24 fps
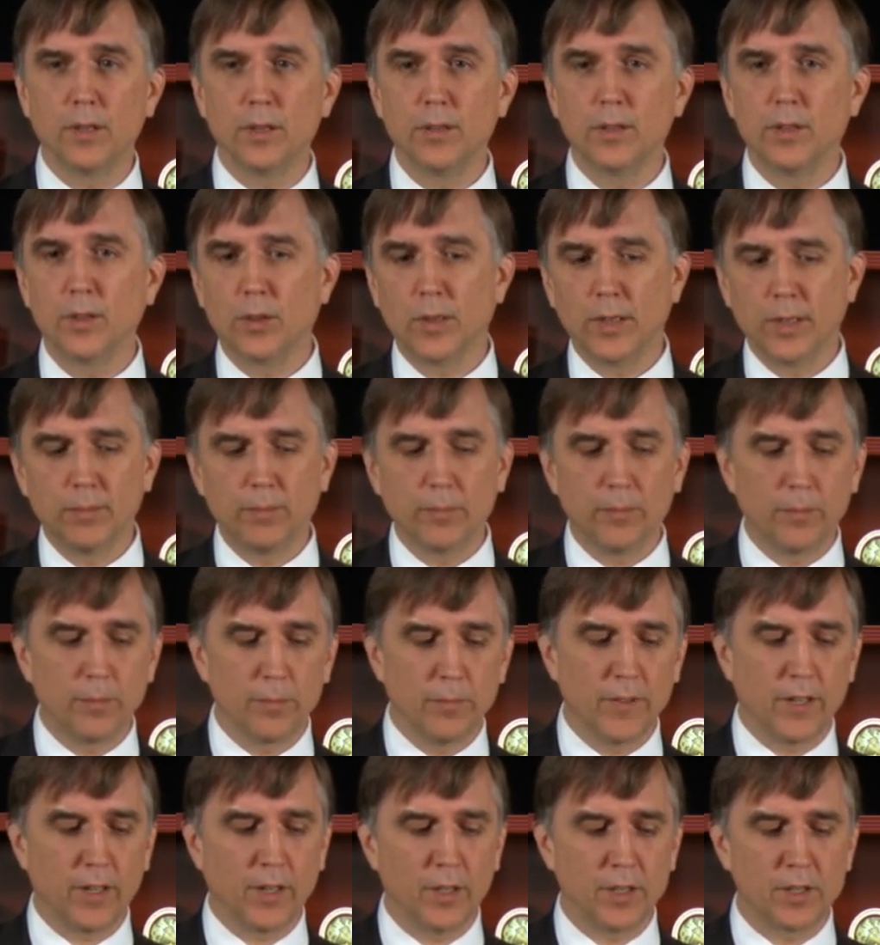during
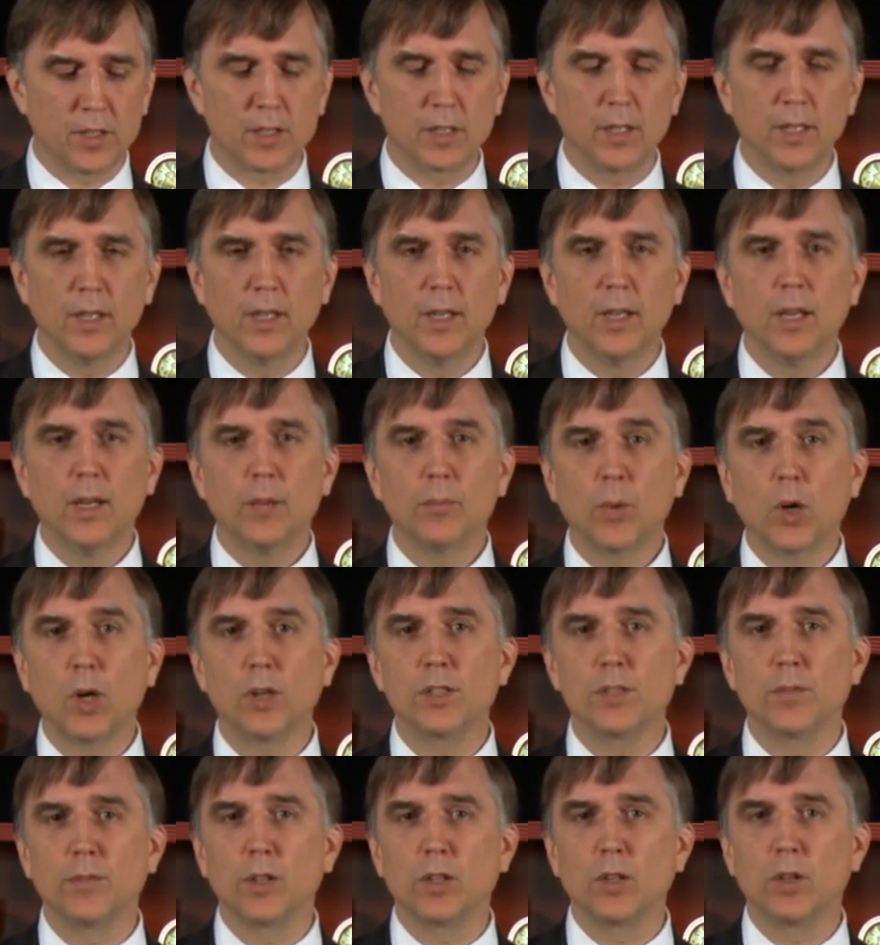various
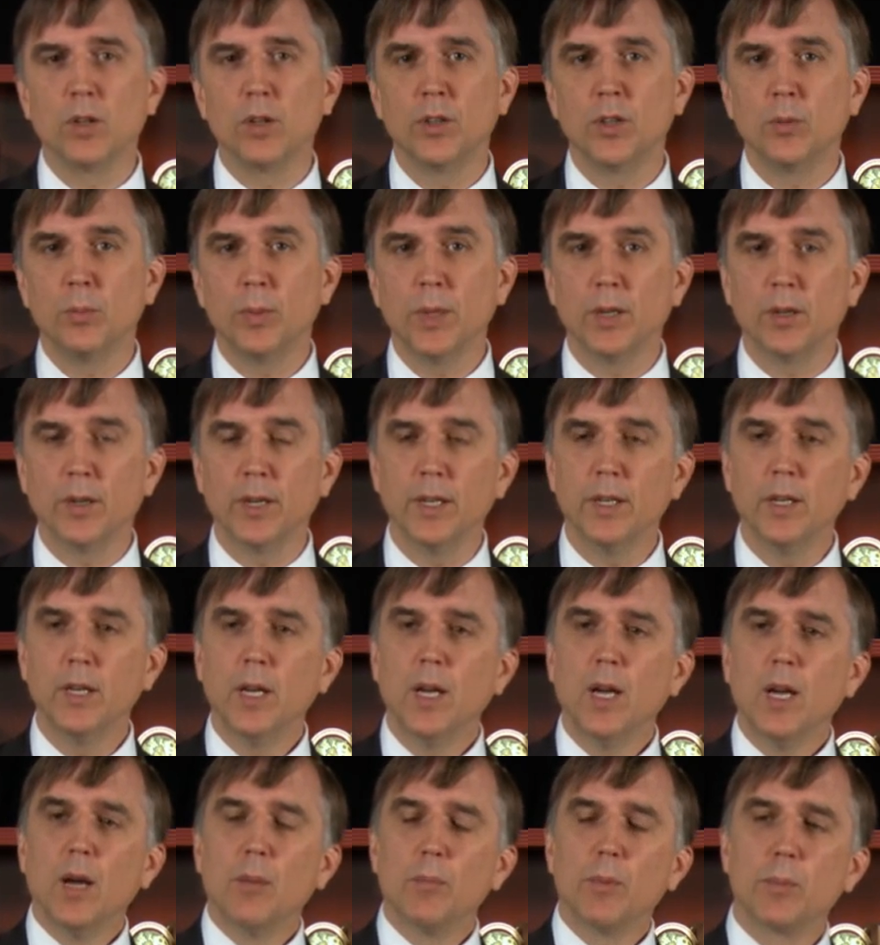parts of the colonial period,
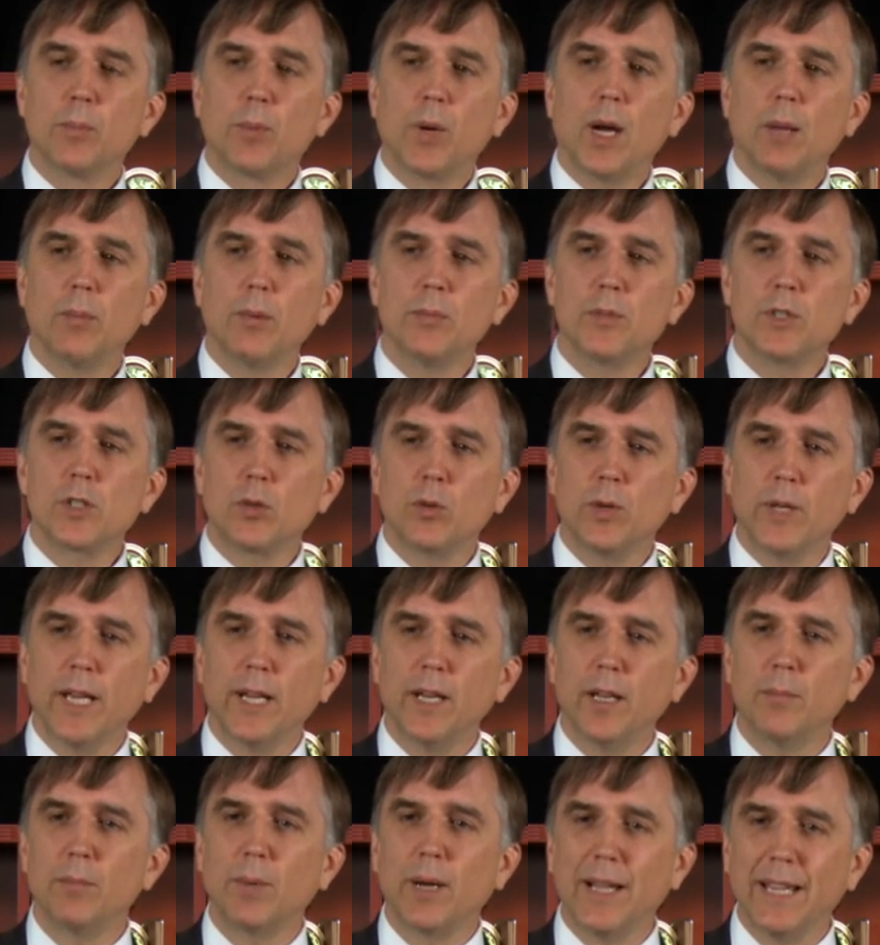but problems
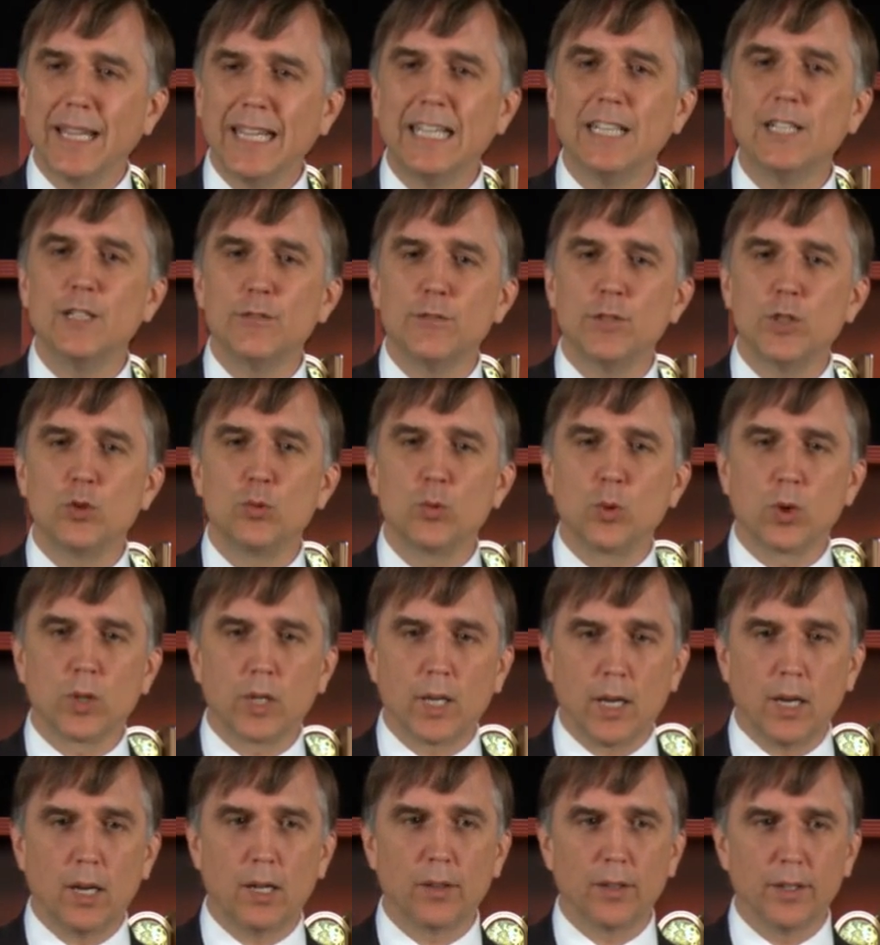created by individual
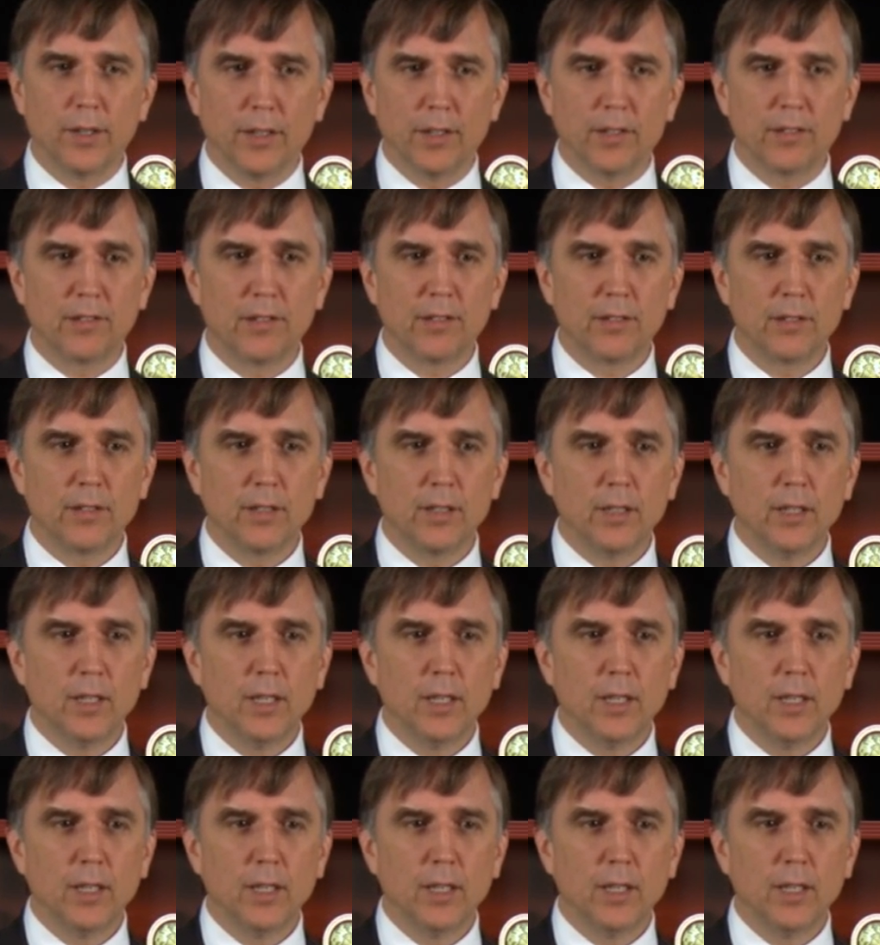colonists.